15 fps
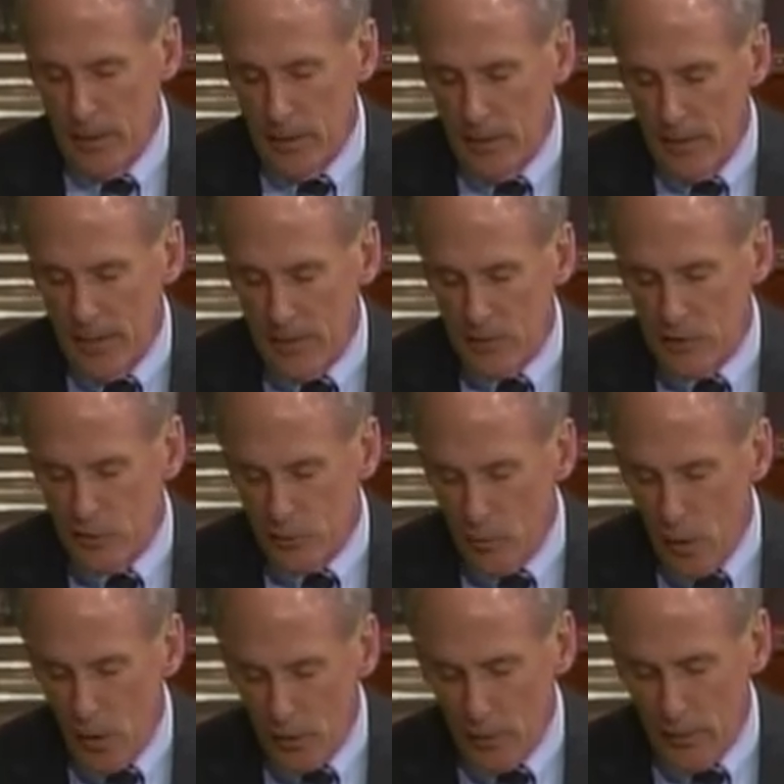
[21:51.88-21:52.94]
that is
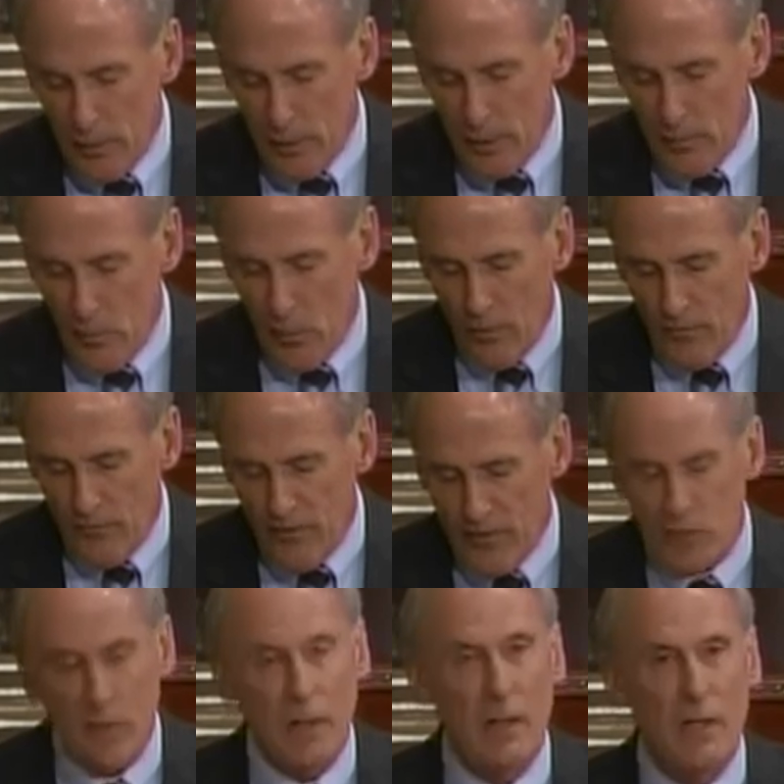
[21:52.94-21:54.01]
stronger and more
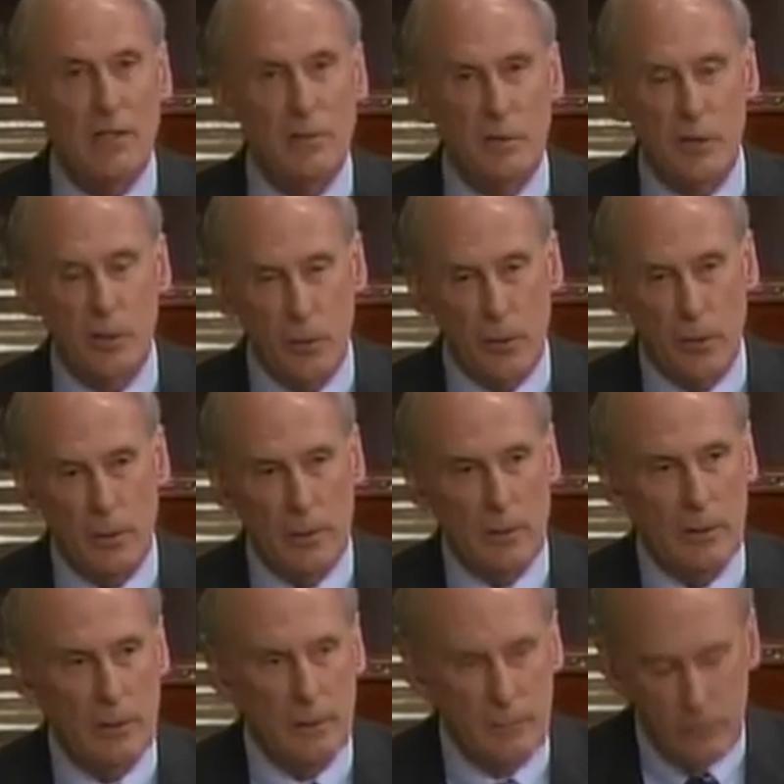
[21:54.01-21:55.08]
fiscally secure
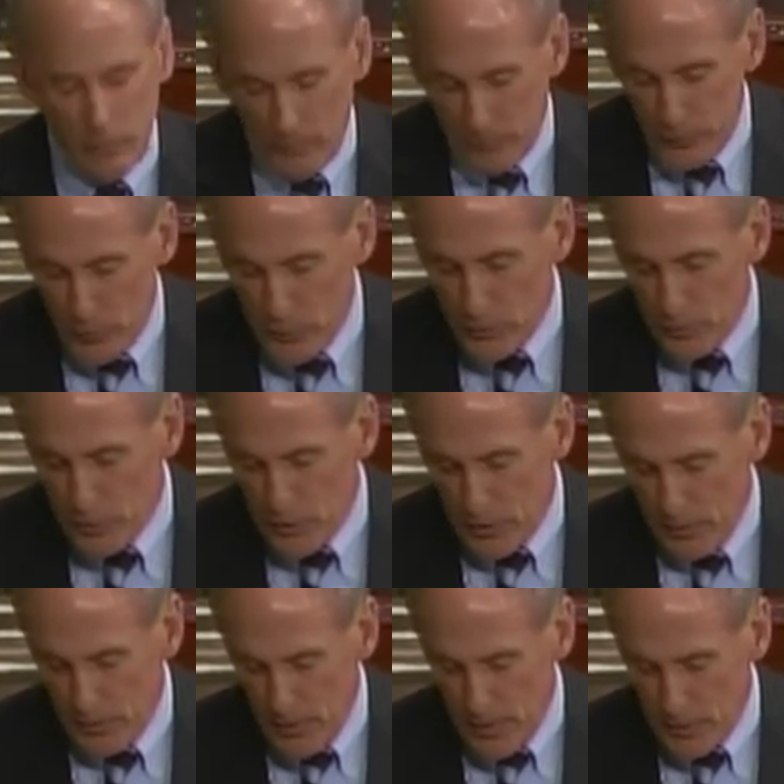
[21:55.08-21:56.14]
for future
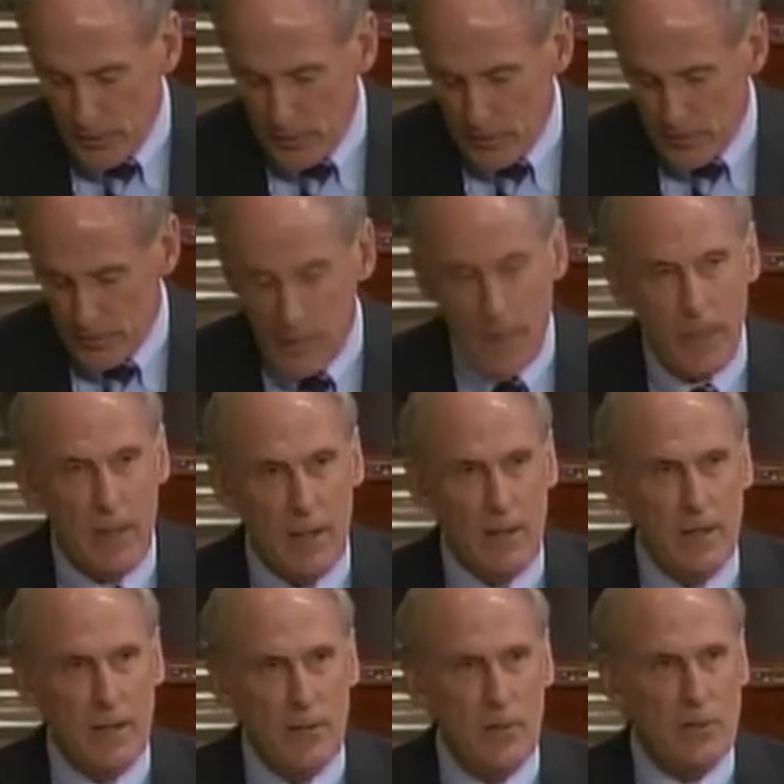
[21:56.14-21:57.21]
generations.
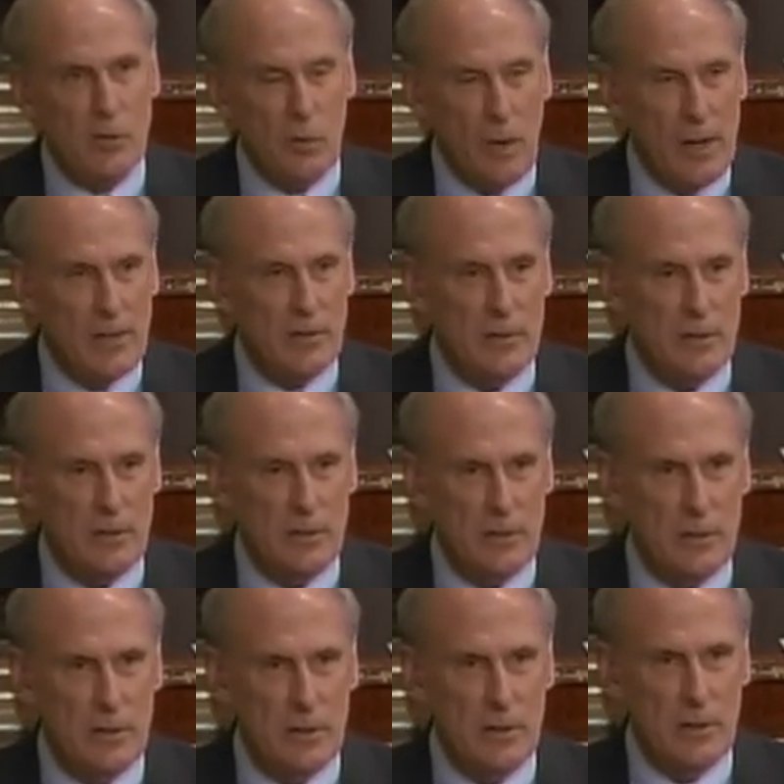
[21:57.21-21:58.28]
This
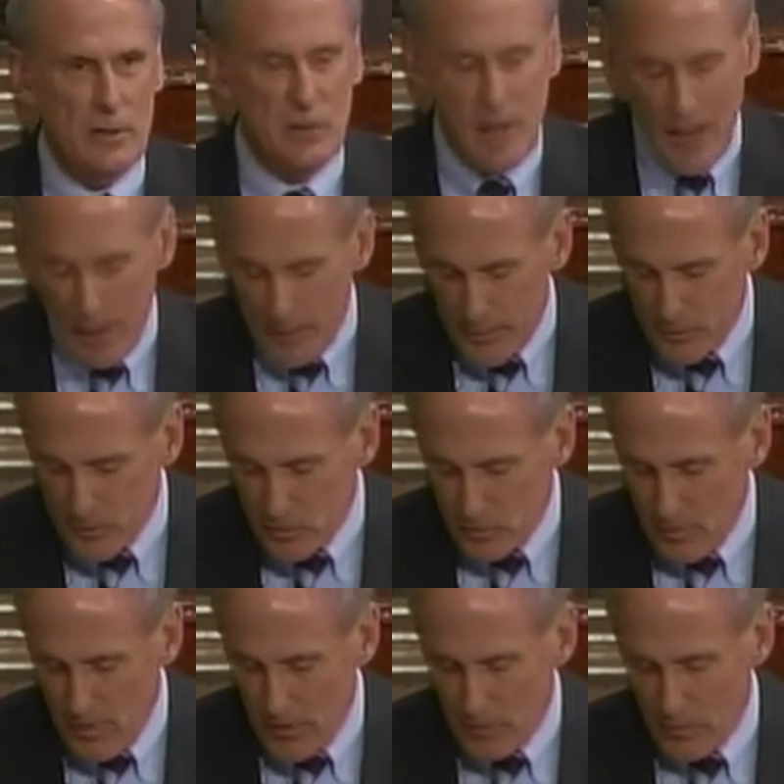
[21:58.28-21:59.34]
crisis is not
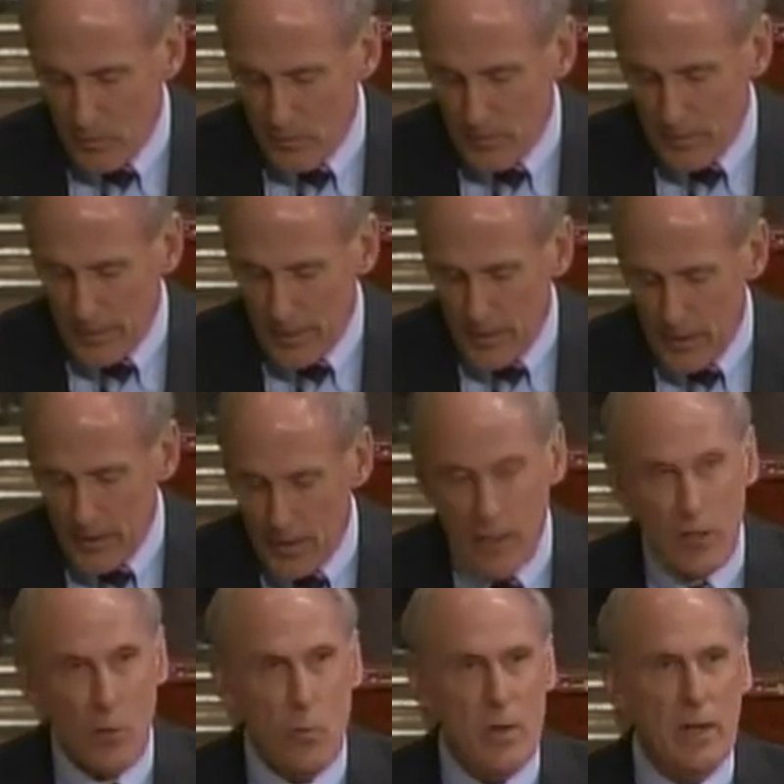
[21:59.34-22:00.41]
insurmountable.
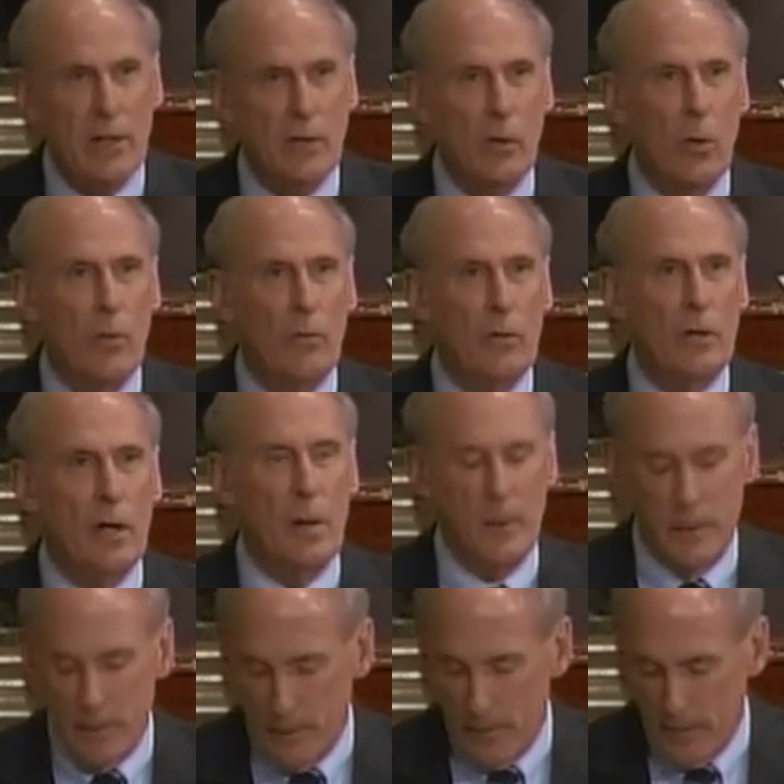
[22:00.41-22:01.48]
We can overcome
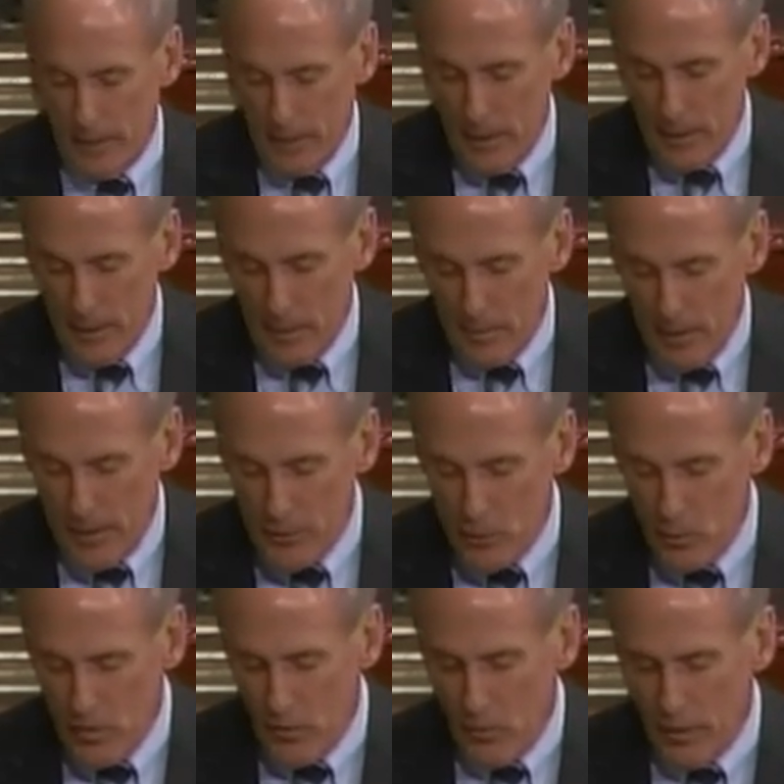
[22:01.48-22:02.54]
it by
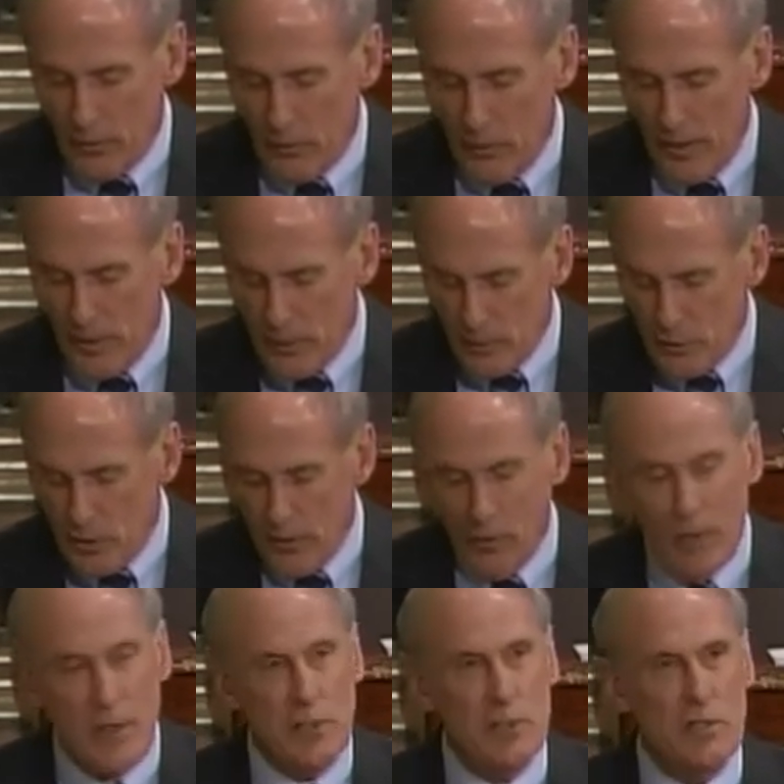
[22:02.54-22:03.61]
doing what great
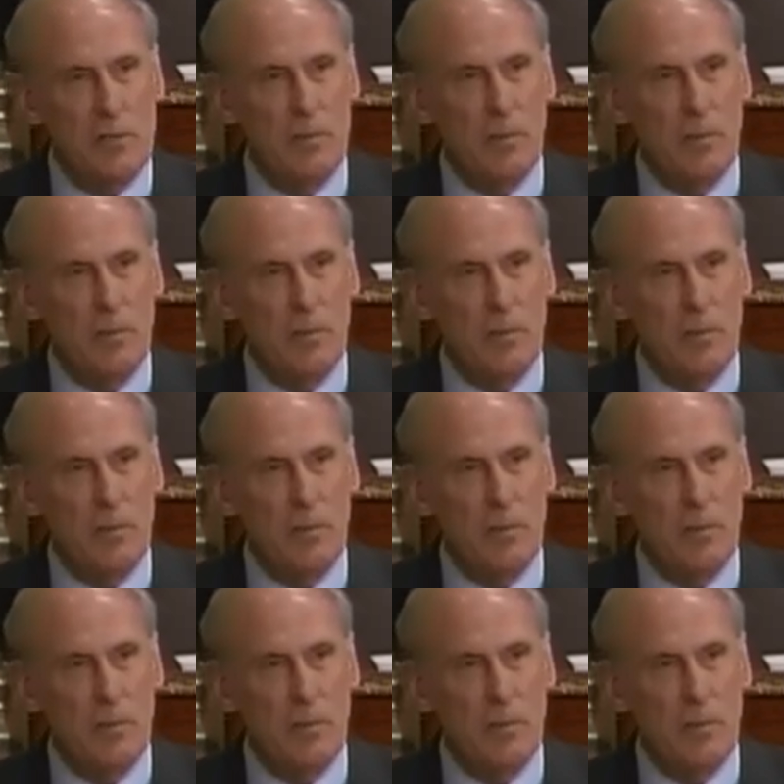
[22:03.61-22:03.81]
generations